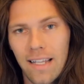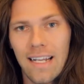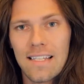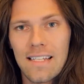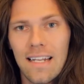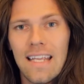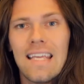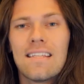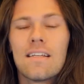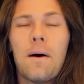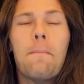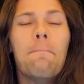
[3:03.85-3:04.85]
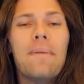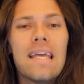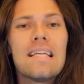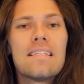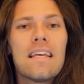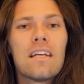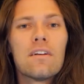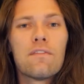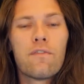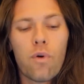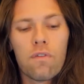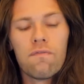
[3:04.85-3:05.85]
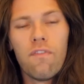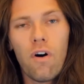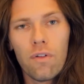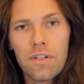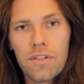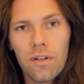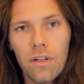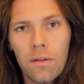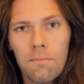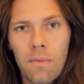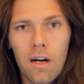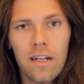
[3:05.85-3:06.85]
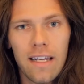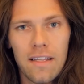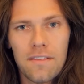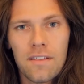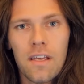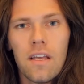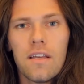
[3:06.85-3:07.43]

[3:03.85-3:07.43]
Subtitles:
like I said, is amazing for volatile markets.